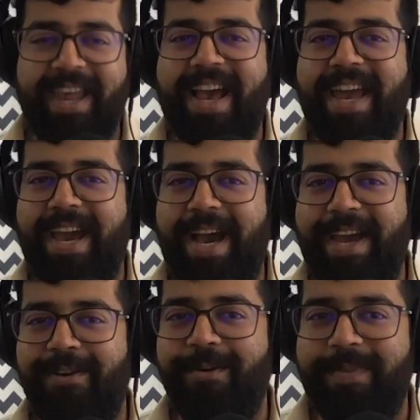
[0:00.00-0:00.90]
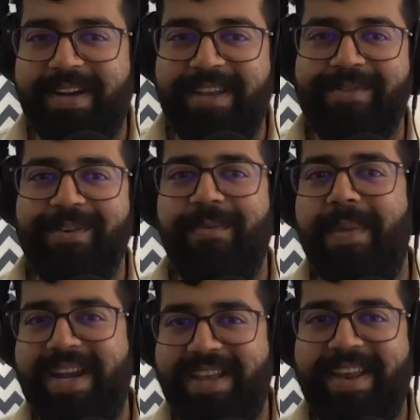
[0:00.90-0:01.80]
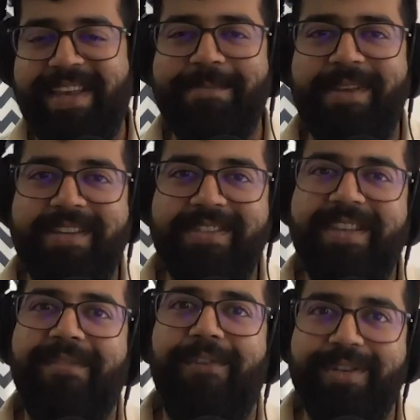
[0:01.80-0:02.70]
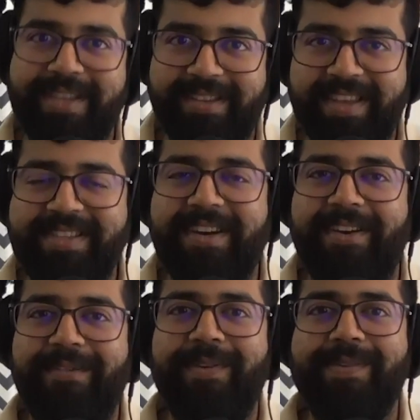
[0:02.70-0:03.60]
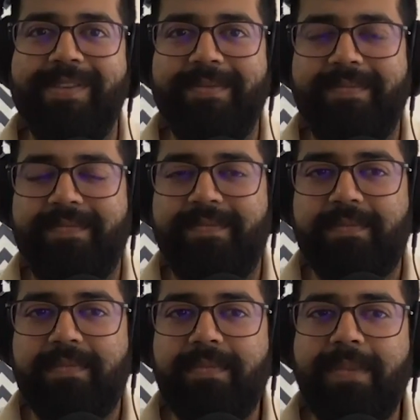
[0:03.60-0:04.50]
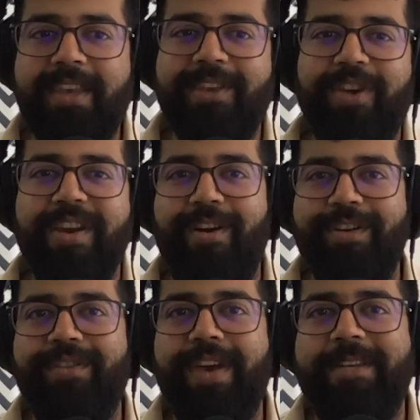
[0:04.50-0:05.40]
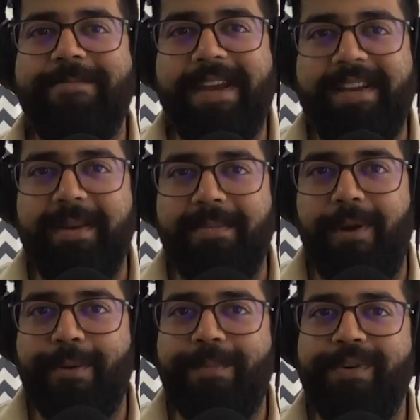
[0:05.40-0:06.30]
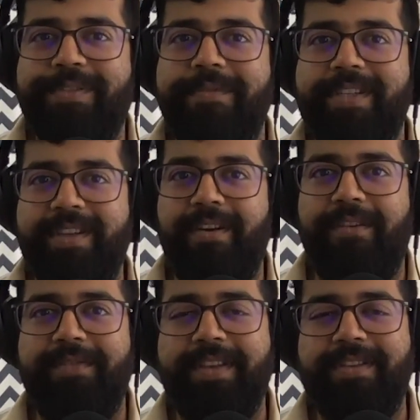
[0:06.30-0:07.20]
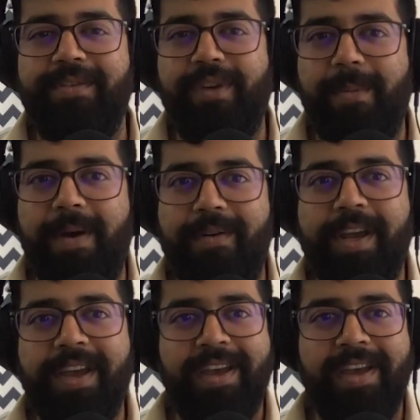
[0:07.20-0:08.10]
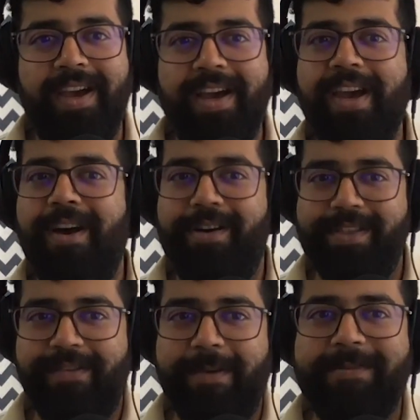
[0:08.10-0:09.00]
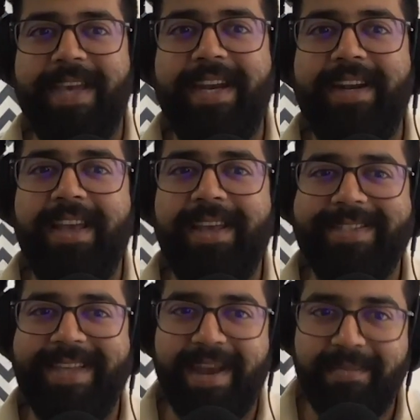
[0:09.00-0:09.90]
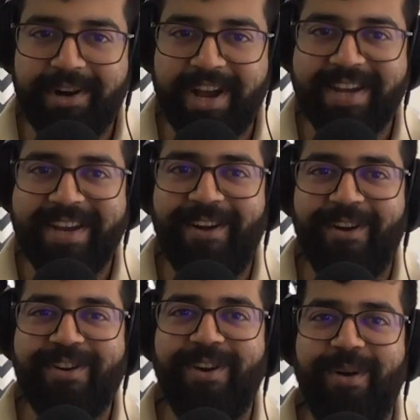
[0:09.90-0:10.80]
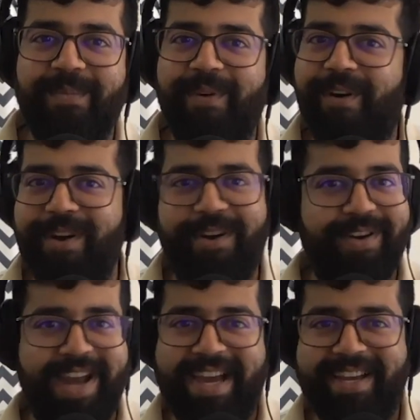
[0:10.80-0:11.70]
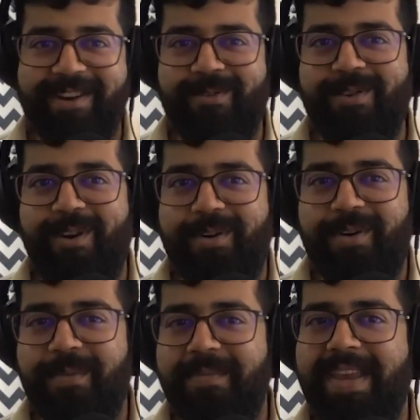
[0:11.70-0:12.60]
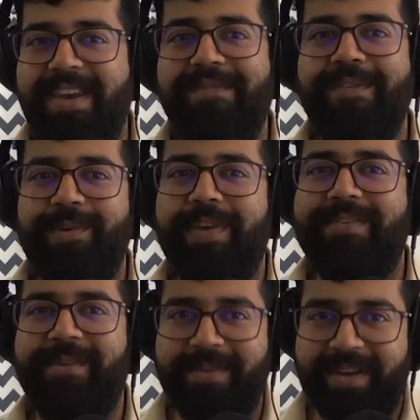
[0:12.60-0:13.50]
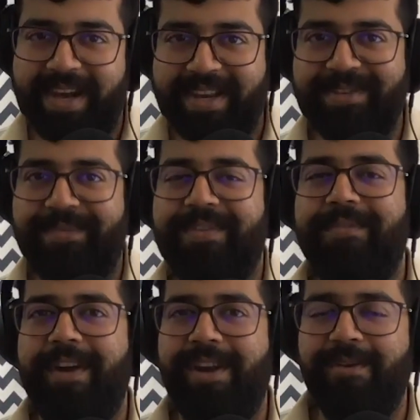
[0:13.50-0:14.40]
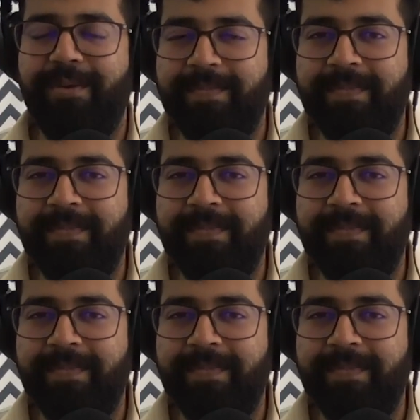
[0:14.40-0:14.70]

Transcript: I hope it gives you a better experience in watching these interviews. You can also expect the blog post version of this to come out on the website sanyambhutani.com or on hackernoon.com in a few weeks from the release of the video.